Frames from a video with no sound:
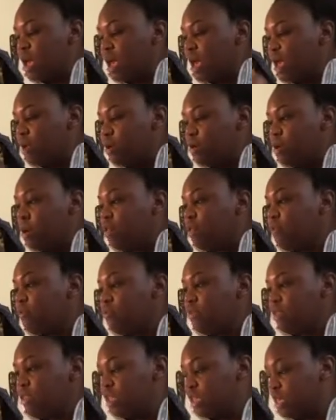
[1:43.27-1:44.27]
and all
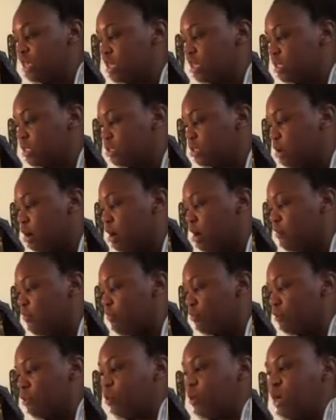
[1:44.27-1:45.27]
of these are
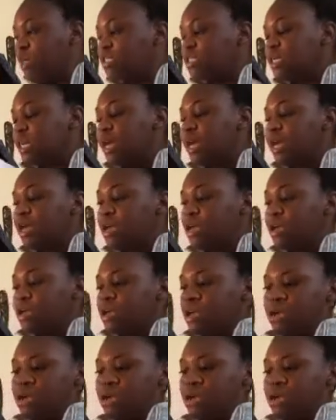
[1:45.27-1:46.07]
for one day.